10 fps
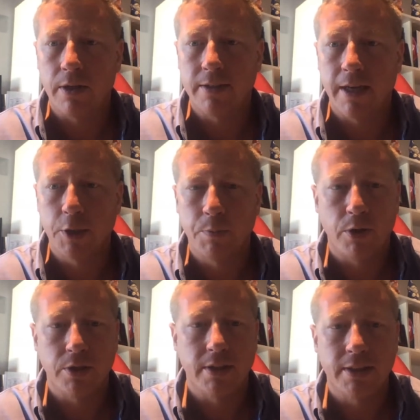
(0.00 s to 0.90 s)
you know, the
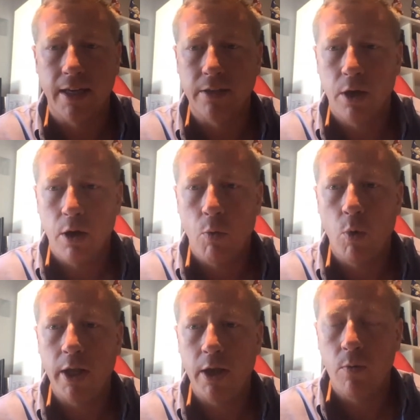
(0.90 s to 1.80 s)
salesperson
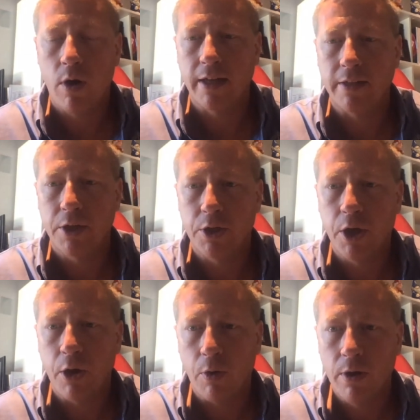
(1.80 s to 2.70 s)
says, what do you
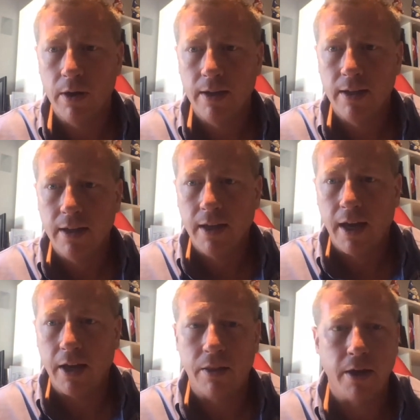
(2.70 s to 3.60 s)
want it to do?
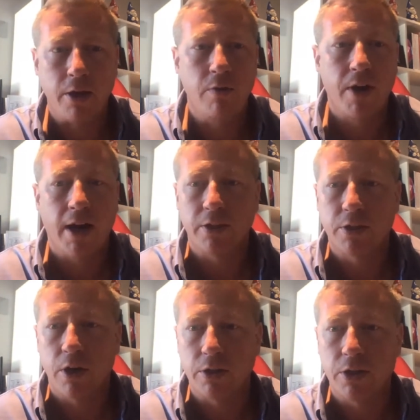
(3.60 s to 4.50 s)
And then
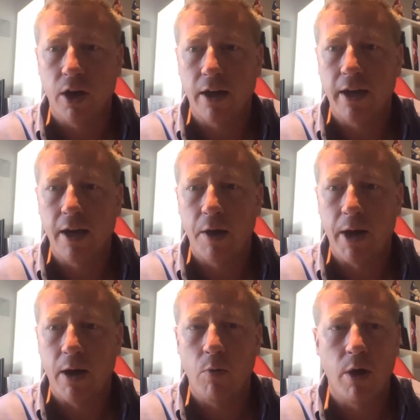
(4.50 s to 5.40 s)
you've got to start
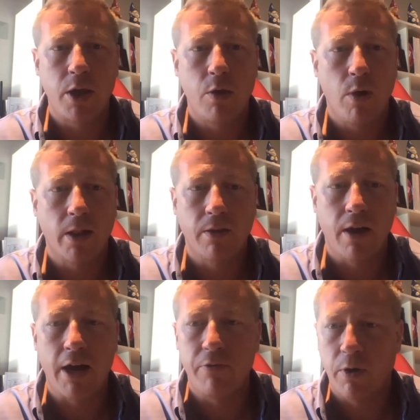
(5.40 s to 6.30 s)
talking about what
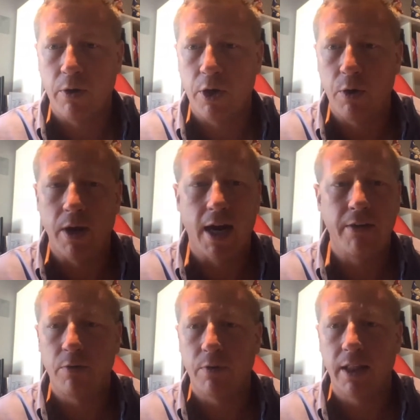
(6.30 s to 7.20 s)
you want the iPhone to
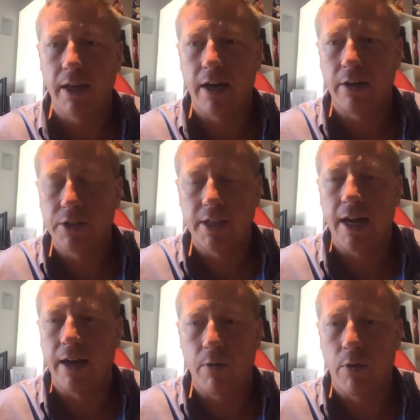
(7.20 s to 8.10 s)
do, not even really
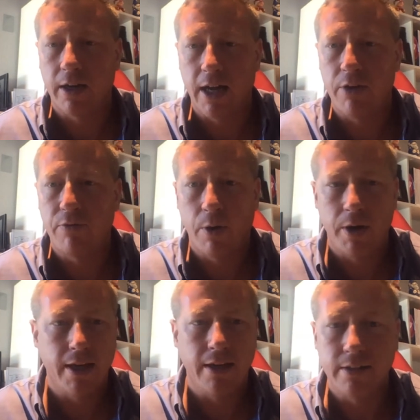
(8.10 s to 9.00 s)
understanding what an
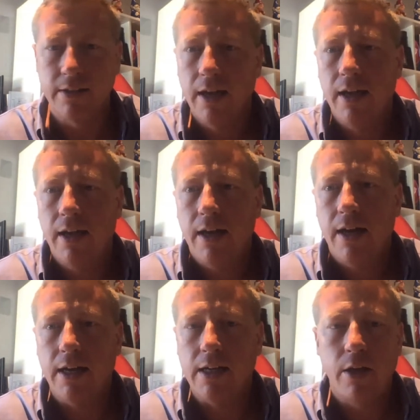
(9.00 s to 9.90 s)
iPhone is.